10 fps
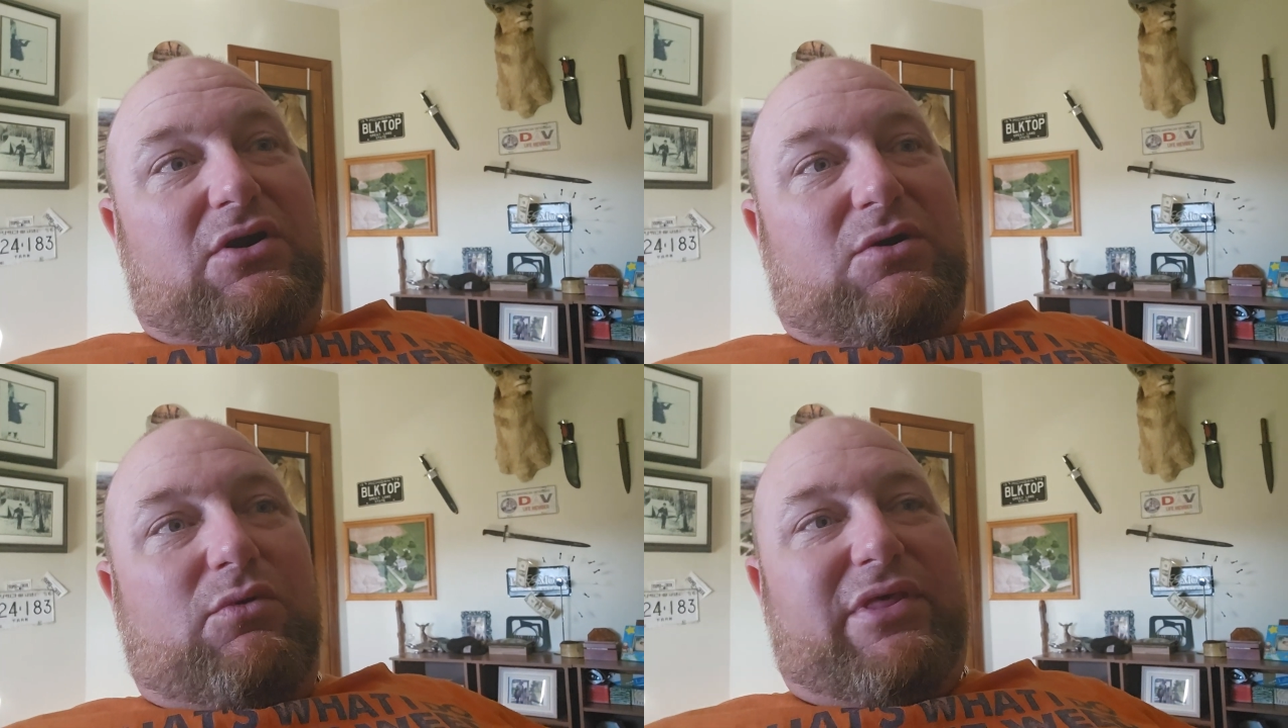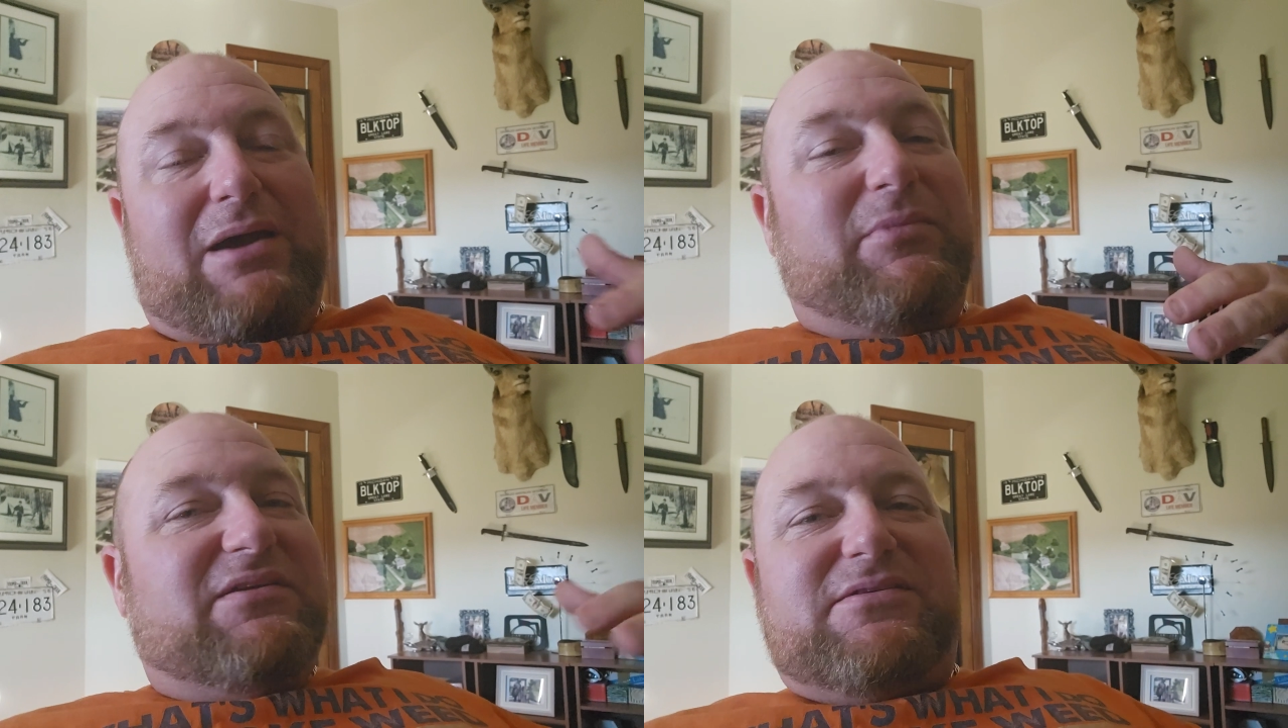Well,
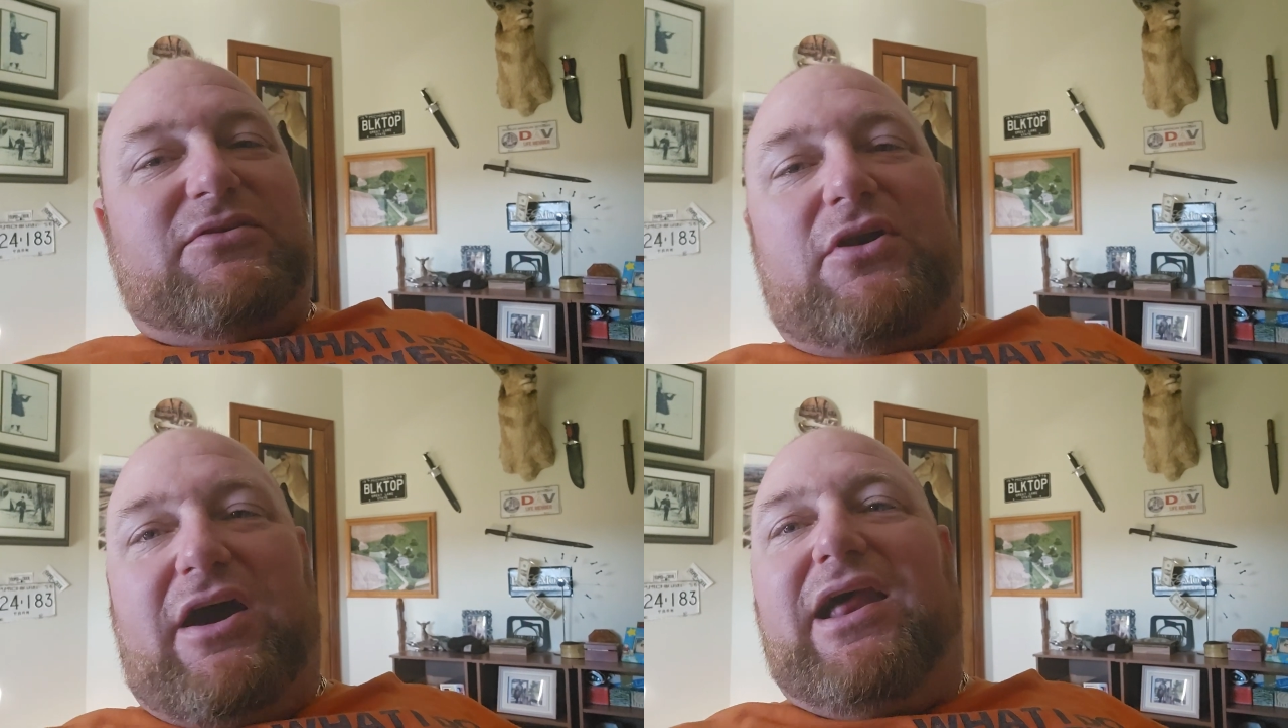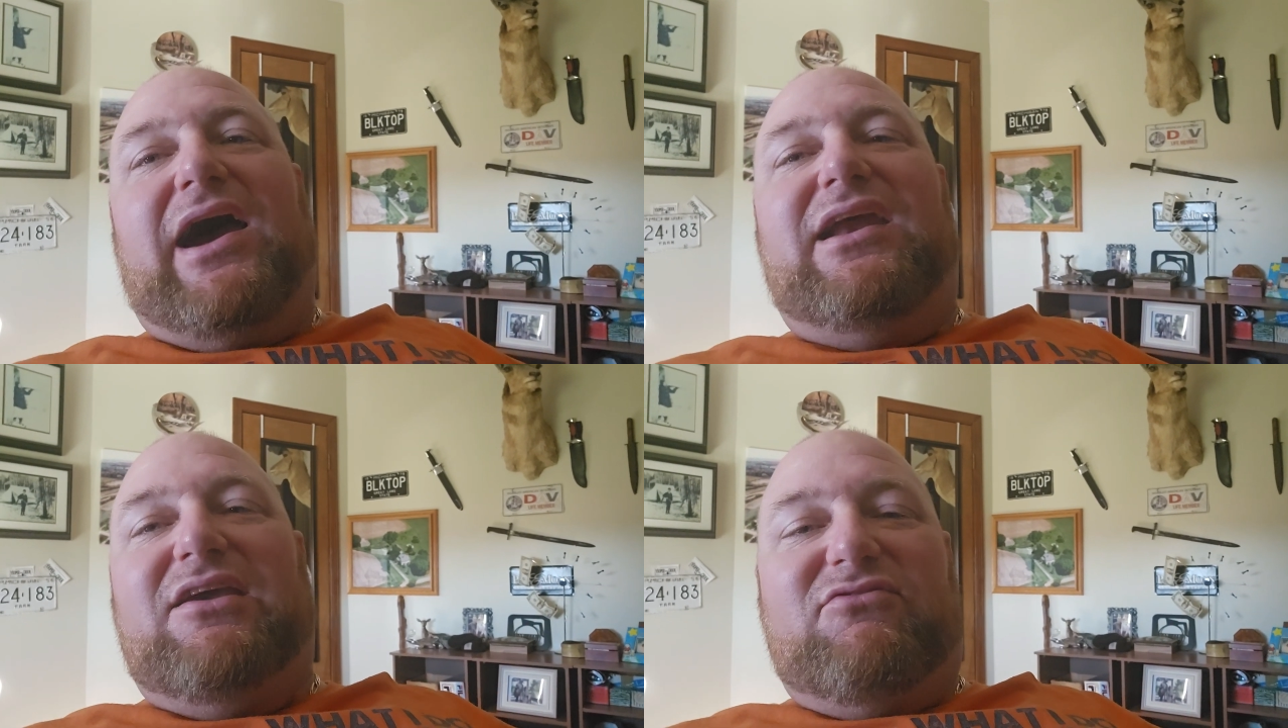that means that they're not
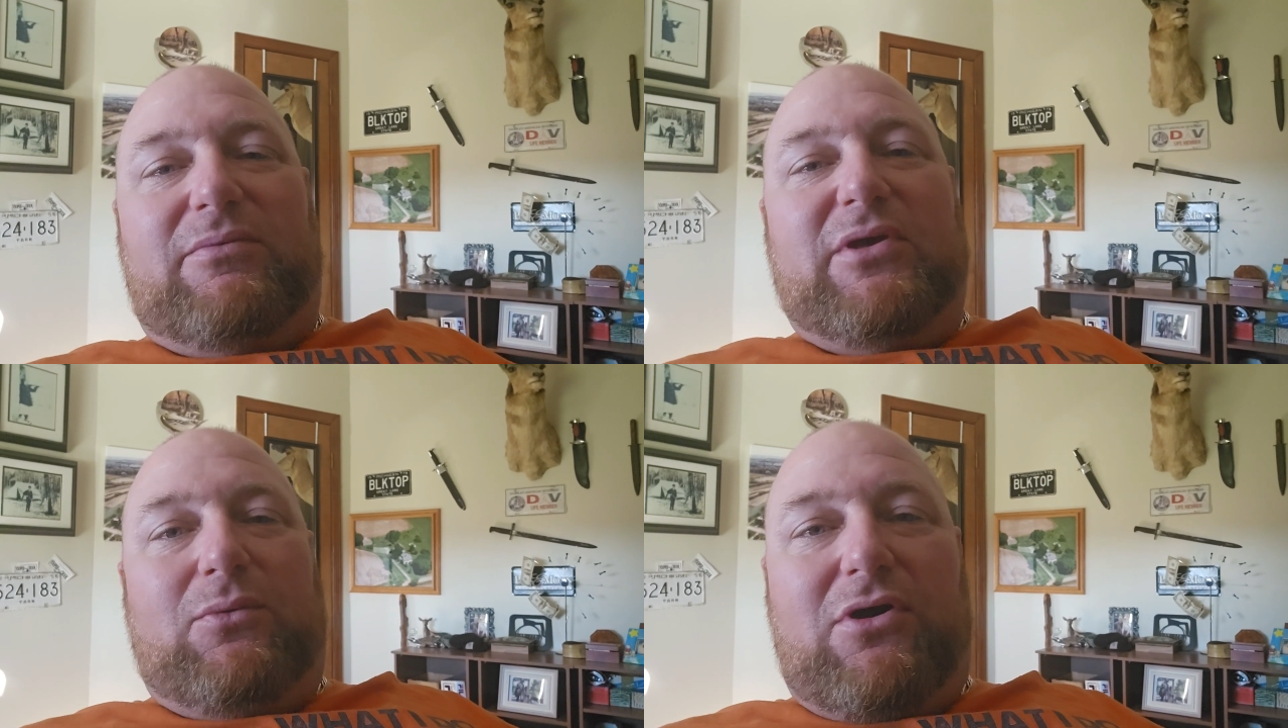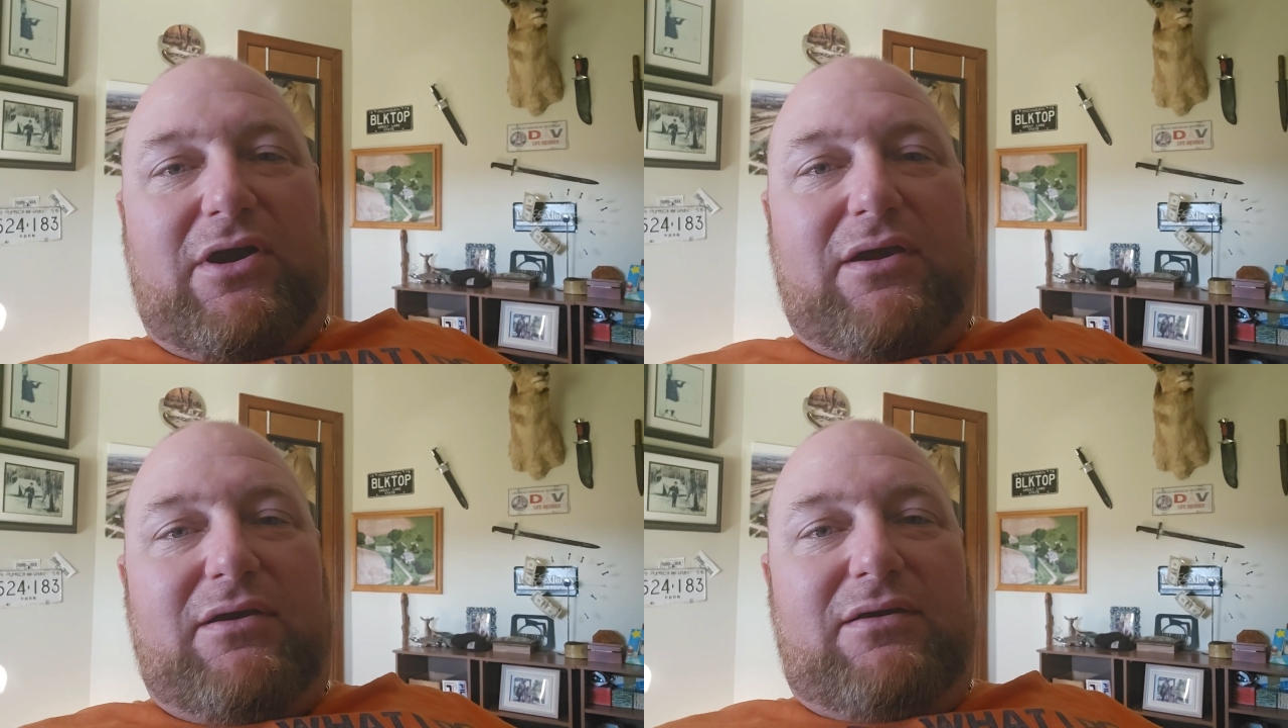hiding from their work.